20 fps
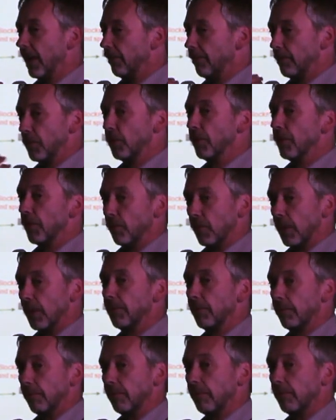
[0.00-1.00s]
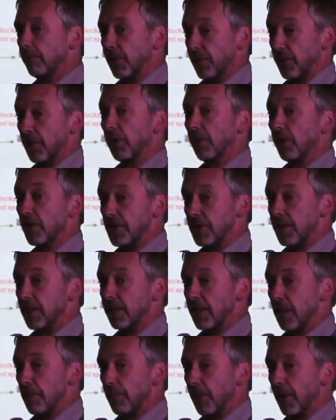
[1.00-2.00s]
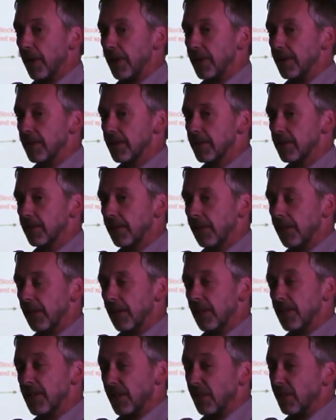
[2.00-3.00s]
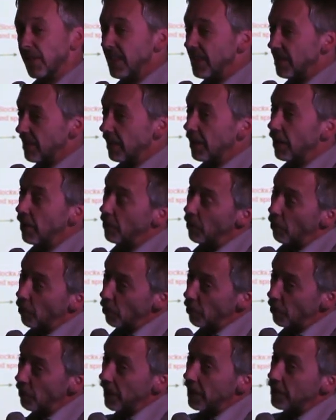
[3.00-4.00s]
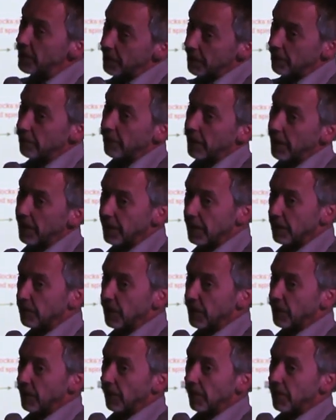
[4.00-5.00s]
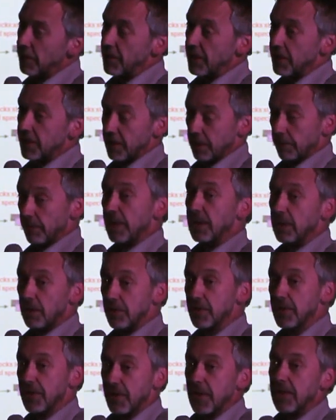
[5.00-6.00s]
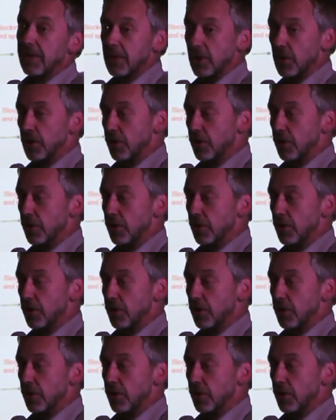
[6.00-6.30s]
have more than one pathology in their brains. So you need to know all those confounding pathologies to make use of that